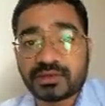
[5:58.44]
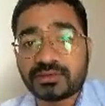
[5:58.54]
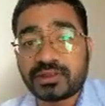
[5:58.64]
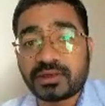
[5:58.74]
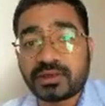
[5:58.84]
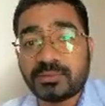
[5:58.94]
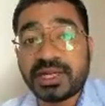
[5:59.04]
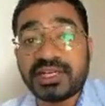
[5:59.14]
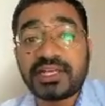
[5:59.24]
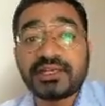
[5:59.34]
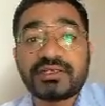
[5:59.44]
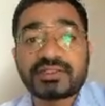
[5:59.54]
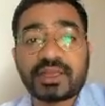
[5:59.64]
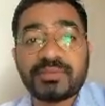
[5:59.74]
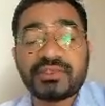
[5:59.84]
the maintenance, I
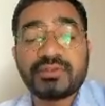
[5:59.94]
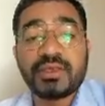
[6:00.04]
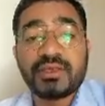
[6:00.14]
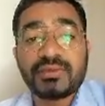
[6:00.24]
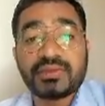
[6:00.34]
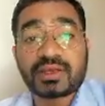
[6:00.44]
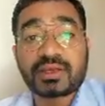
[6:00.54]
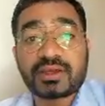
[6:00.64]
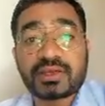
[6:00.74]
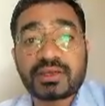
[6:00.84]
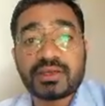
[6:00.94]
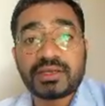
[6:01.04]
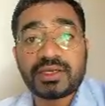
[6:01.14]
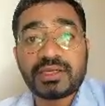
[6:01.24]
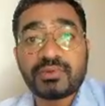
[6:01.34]
mean, the
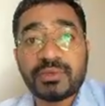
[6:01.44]
it will